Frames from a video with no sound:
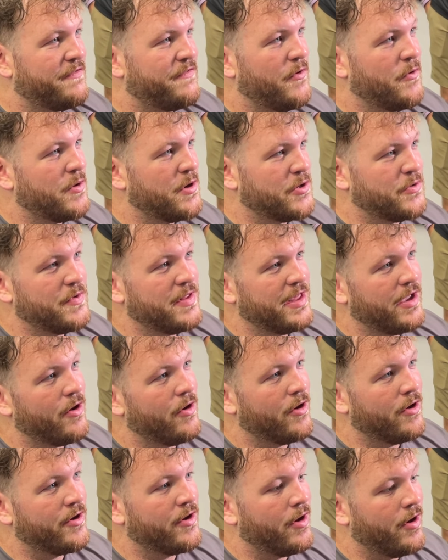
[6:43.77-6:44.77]
focus really
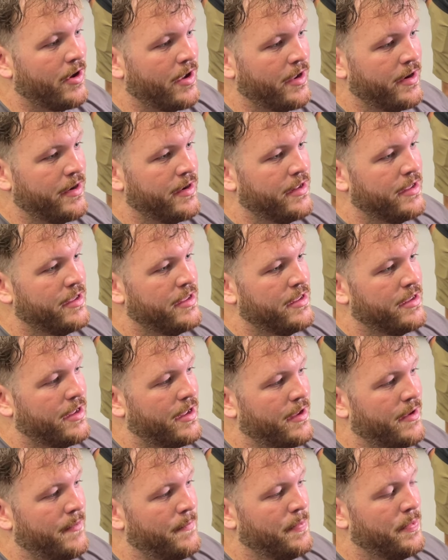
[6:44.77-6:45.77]
hard on
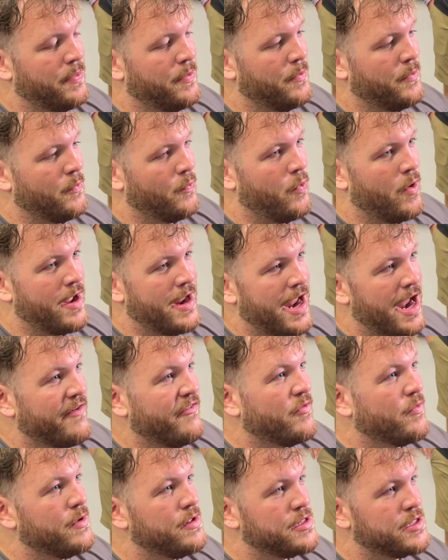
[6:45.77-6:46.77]
what
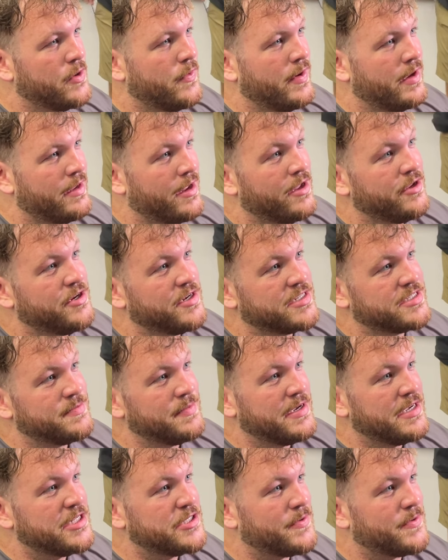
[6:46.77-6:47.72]
everyone's doing, not just me.